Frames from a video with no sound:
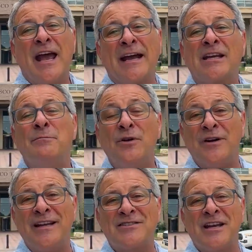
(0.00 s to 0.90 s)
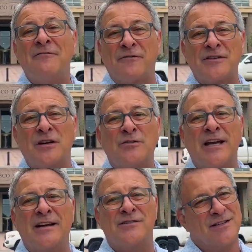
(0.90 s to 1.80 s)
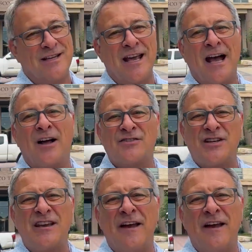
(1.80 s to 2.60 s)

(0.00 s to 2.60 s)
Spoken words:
and communities in Frisco, Texas. I'll see you